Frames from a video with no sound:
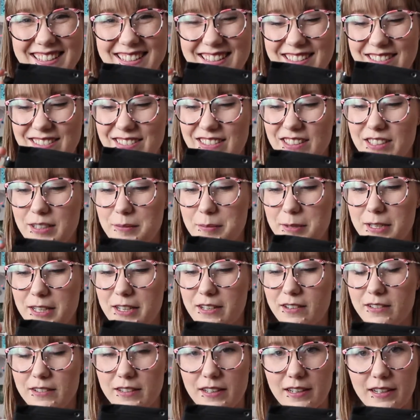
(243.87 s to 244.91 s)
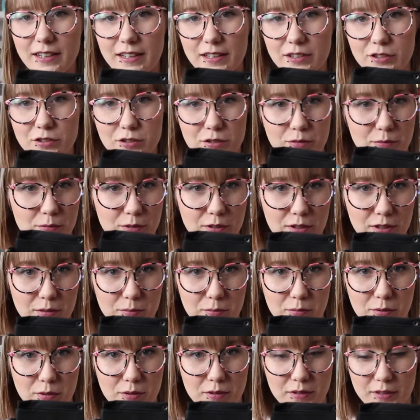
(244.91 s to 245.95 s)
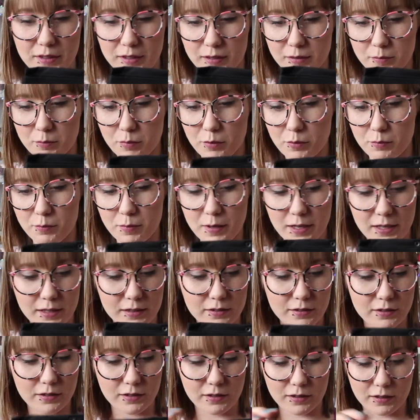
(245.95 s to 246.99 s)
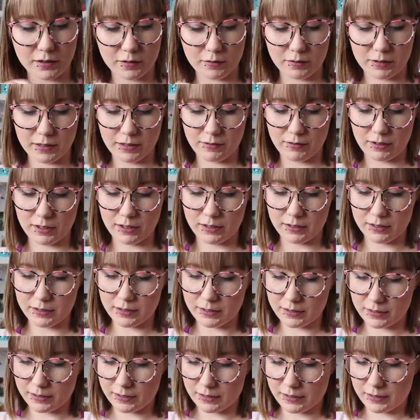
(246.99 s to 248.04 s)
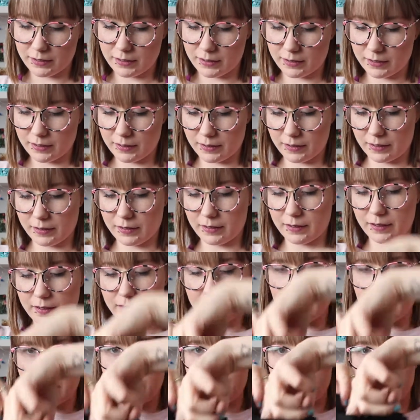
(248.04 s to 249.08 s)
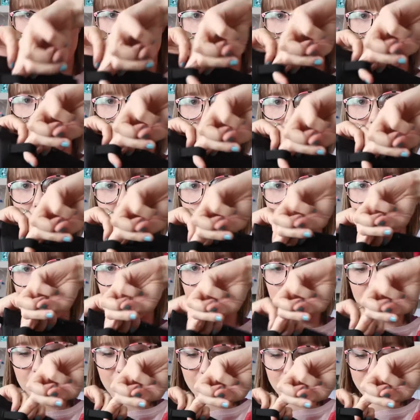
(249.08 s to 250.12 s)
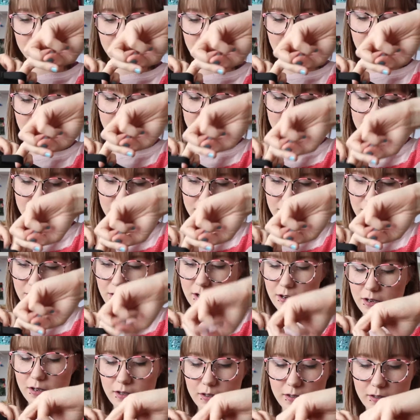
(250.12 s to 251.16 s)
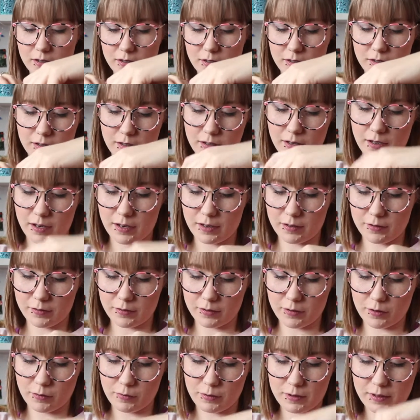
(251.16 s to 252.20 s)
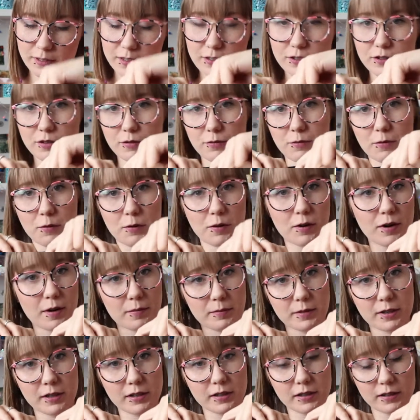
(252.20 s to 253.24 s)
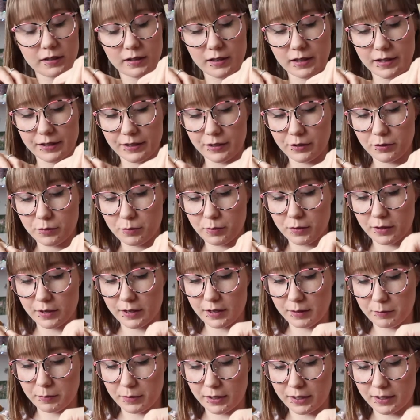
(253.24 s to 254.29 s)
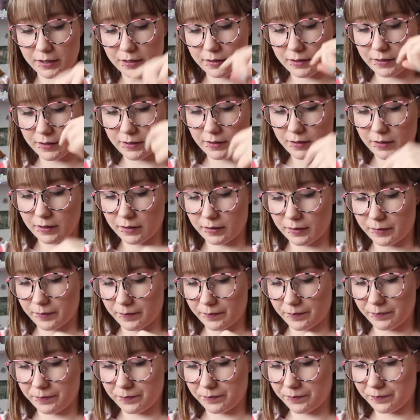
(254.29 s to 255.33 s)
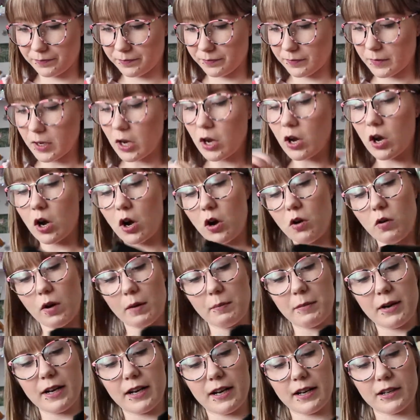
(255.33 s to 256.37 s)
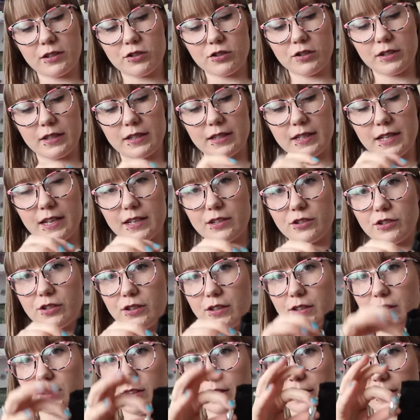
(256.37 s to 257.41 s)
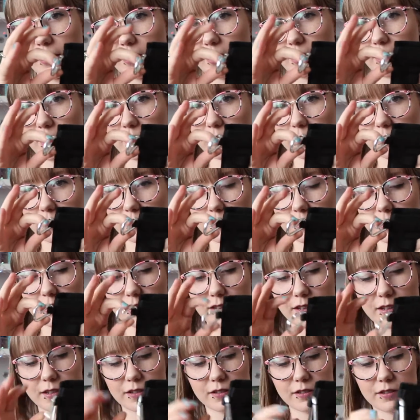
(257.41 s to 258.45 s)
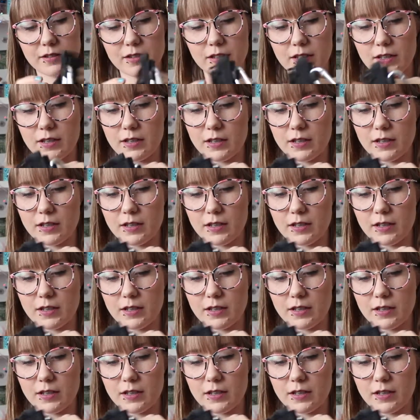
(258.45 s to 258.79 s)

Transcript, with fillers: this little clip here that I assume you can put like poop bags on or whatever. And then there's that. I don't know what these are for, I'm not gonna lie to you, but I might, um, oh, I might actually attach the clicker to this.